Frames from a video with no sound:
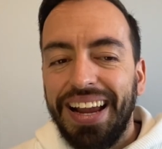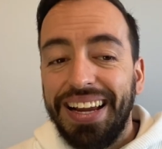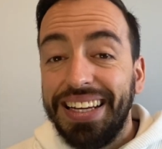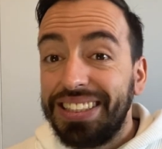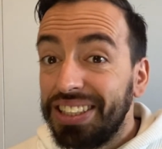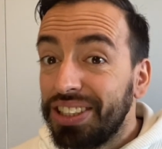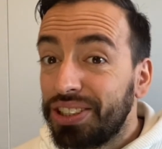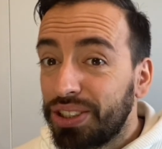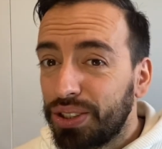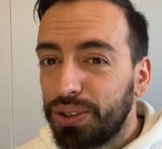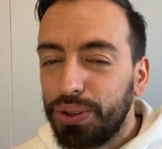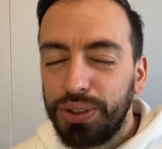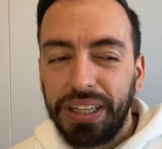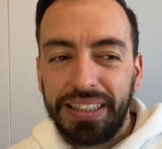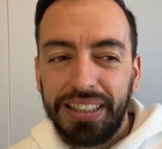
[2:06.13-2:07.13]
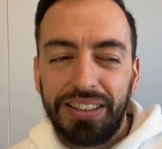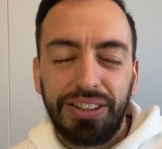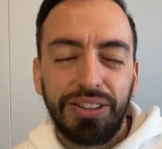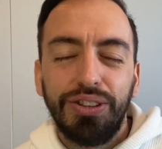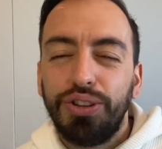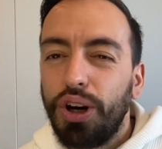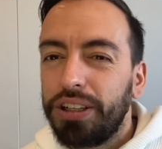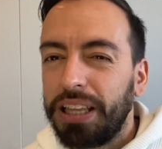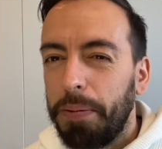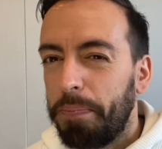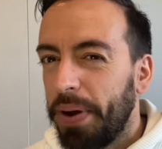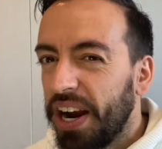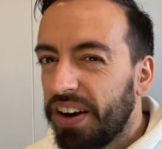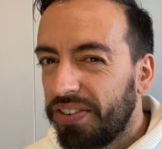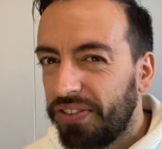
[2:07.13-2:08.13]
It is true that it's not a
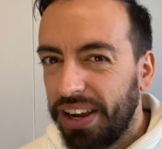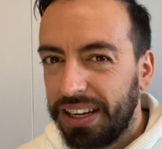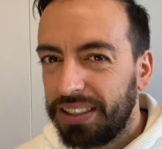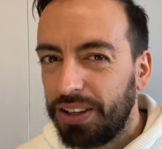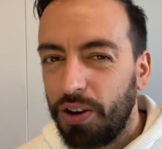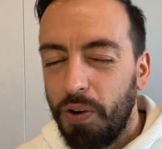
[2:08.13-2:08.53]
perfect